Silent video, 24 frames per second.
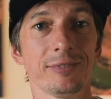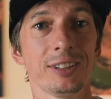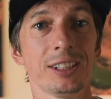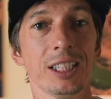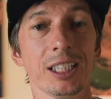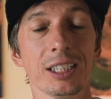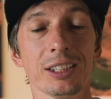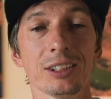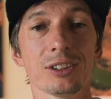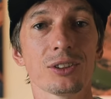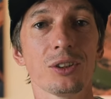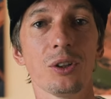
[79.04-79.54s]

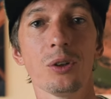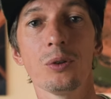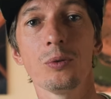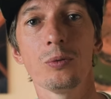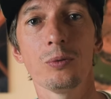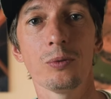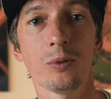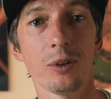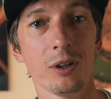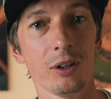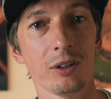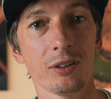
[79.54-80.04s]
things go
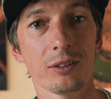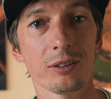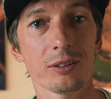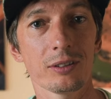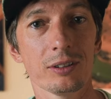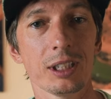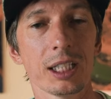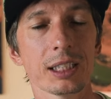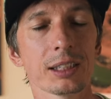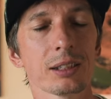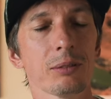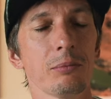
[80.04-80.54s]
wrong.
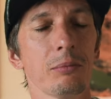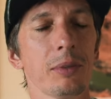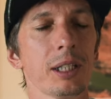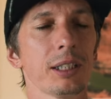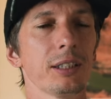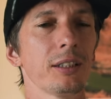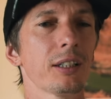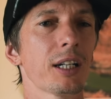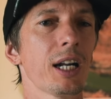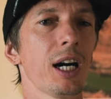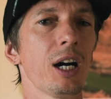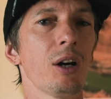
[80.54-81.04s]
Doesn't
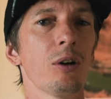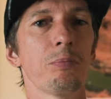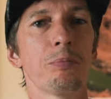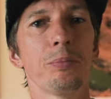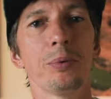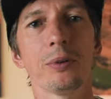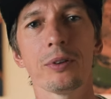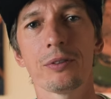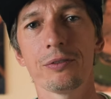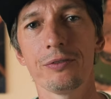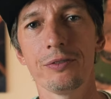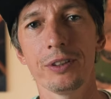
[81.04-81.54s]
matter how
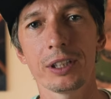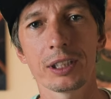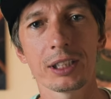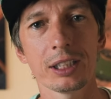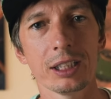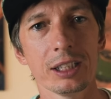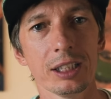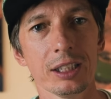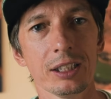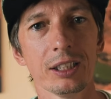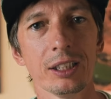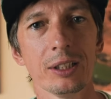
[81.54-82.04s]

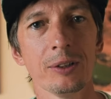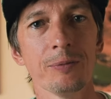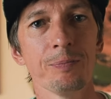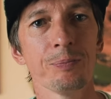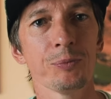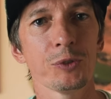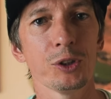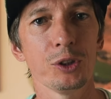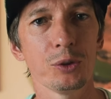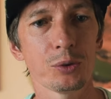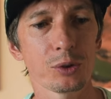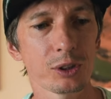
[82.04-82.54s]
perfectly
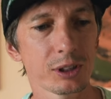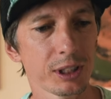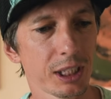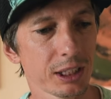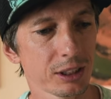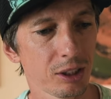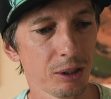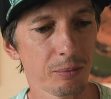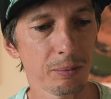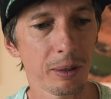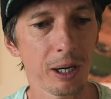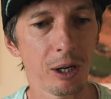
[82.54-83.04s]
you
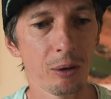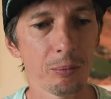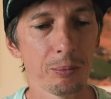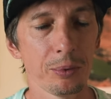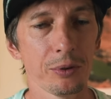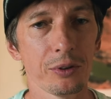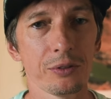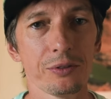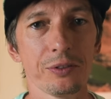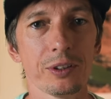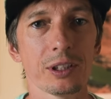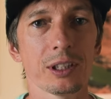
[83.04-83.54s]
set up, how
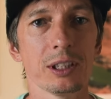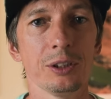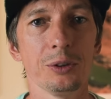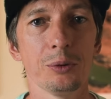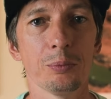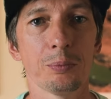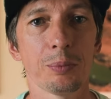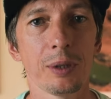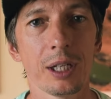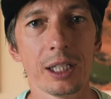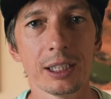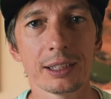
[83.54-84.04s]
perfectly
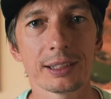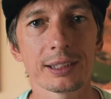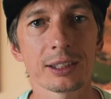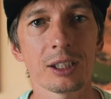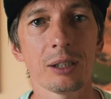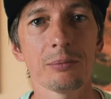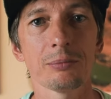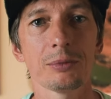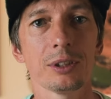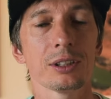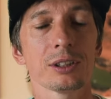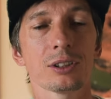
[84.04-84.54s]
you plan,
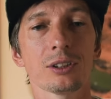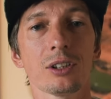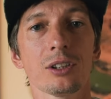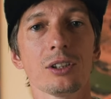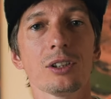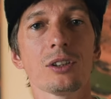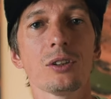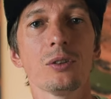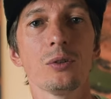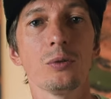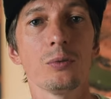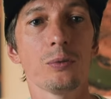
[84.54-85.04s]
something's
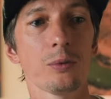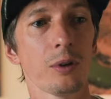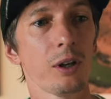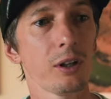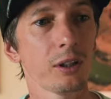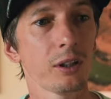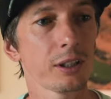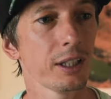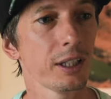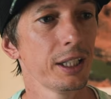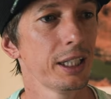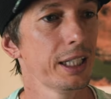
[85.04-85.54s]
gonna go
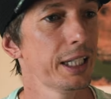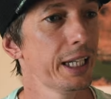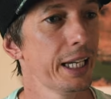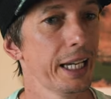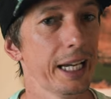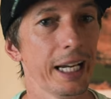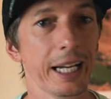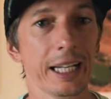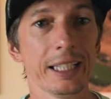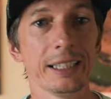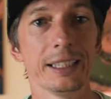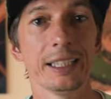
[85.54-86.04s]
wrong,
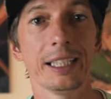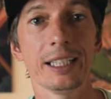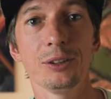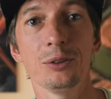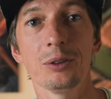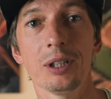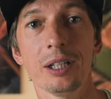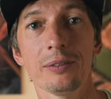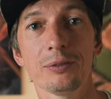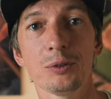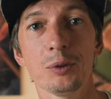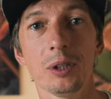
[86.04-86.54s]
and then you
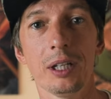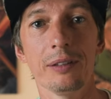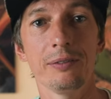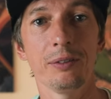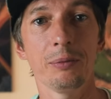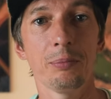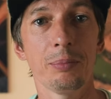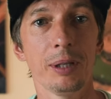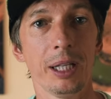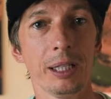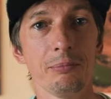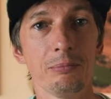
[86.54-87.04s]
have to have a
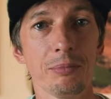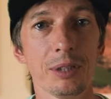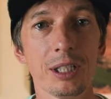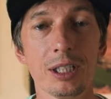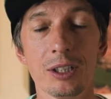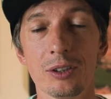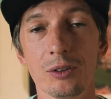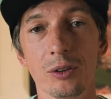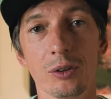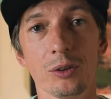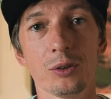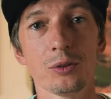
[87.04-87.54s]
plan B,
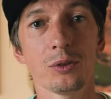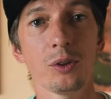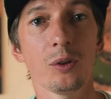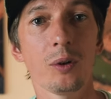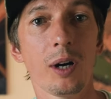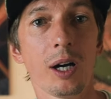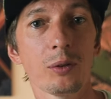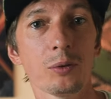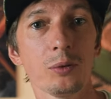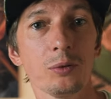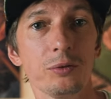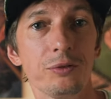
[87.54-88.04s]
or you know
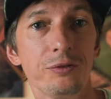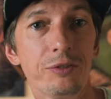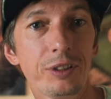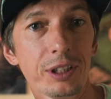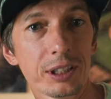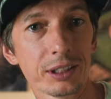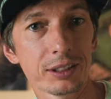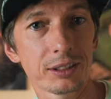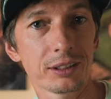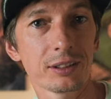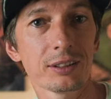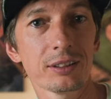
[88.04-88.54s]
how to
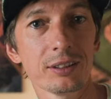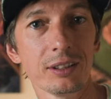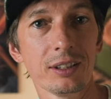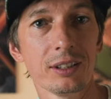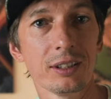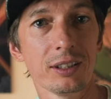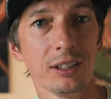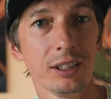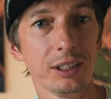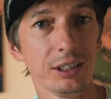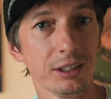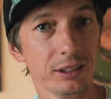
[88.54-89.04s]
fix
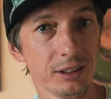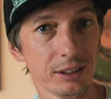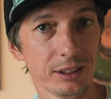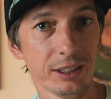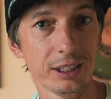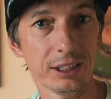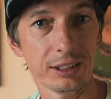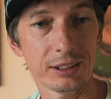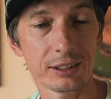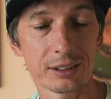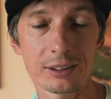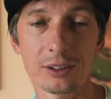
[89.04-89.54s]
little
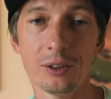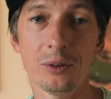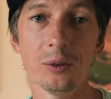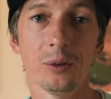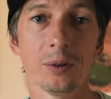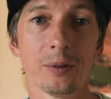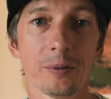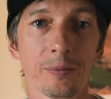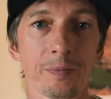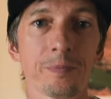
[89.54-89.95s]
things. So